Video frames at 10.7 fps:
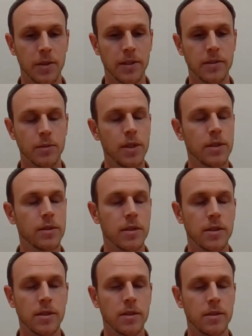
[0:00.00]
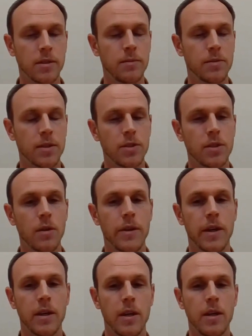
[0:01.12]
because the research seems to show
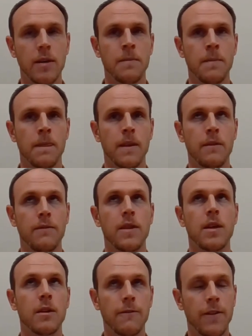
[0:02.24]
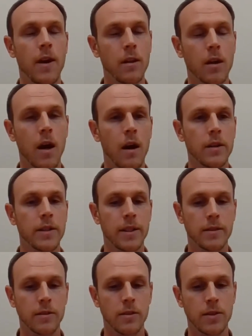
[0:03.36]
that if their fellow
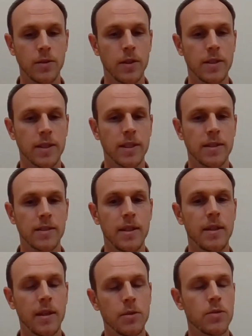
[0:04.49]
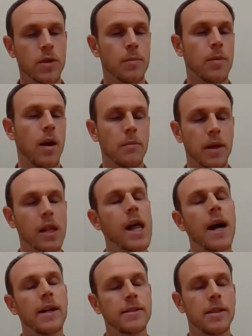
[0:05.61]
colleagues or students can see them doing a problem in
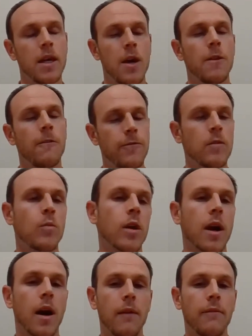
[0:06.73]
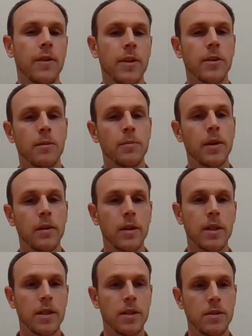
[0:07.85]
class, they'll feel more confident in their
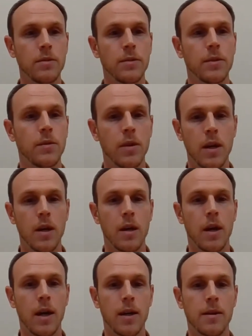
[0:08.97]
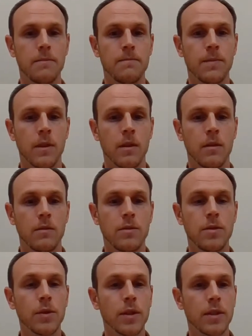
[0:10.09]
ability to um,
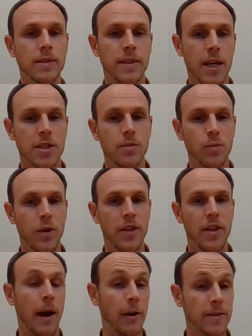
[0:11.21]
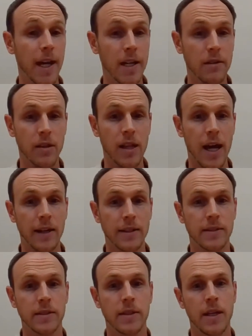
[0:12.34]
do a session with them outside of class.